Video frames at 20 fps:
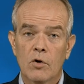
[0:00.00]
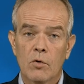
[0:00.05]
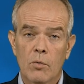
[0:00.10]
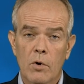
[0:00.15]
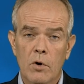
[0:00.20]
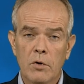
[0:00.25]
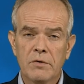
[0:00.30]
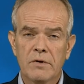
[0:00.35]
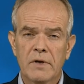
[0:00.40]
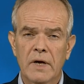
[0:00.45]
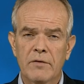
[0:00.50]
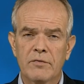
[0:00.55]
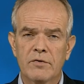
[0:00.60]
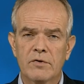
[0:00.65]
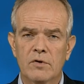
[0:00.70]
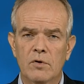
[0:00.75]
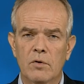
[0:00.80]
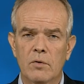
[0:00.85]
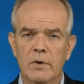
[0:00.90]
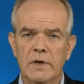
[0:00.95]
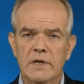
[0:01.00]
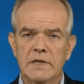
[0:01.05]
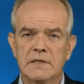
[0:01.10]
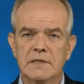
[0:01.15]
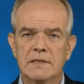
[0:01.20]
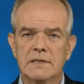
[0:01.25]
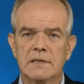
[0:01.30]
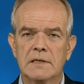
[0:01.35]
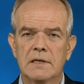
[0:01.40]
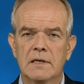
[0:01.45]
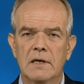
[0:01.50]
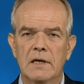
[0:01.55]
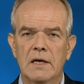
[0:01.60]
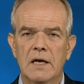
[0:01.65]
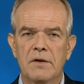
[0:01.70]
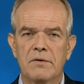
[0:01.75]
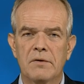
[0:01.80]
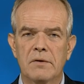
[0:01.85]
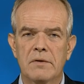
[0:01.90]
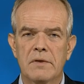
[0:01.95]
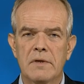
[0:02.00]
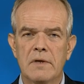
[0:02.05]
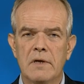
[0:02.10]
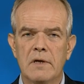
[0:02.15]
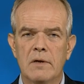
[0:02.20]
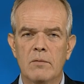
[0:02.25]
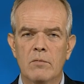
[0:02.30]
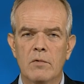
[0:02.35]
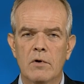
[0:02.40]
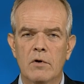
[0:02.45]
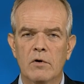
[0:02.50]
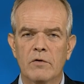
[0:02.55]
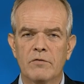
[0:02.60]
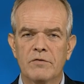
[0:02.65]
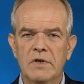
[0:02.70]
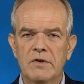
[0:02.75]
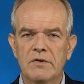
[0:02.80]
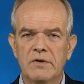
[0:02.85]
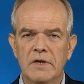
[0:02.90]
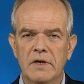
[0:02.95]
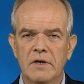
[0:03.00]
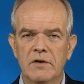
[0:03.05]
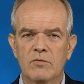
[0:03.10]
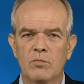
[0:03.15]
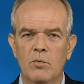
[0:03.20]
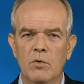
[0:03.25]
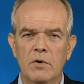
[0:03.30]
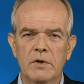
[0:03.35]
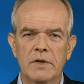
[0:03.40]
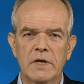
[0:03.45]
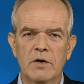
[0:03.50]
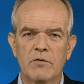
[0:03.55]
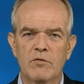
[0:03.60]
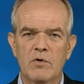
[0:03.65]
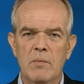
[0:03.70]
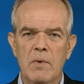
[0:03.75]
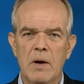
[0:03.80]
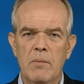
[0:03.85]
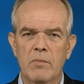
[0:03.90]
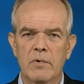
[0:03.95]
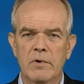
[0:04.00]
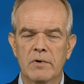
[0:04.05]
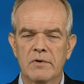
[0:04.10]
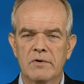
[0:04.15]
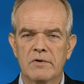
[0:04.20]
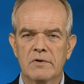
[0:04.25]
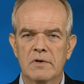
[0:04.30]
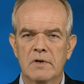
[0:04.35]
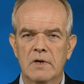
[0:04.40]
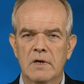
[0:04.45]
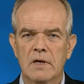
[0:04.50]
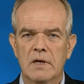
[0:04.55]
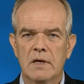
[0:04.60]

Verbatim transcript: Roads Have Stories is a theme of this year's World Day of Remembrance,